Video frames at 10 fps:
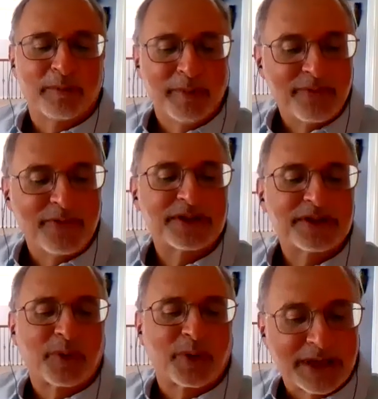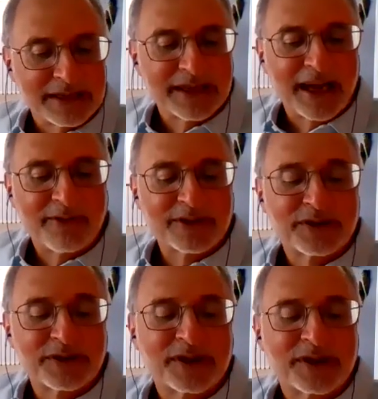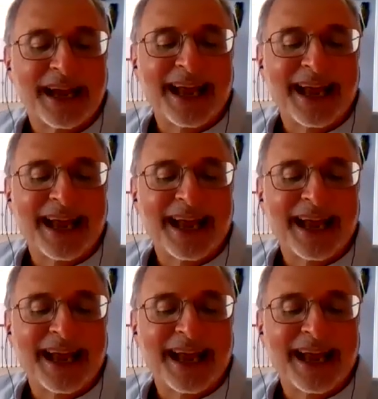Memphis police officer,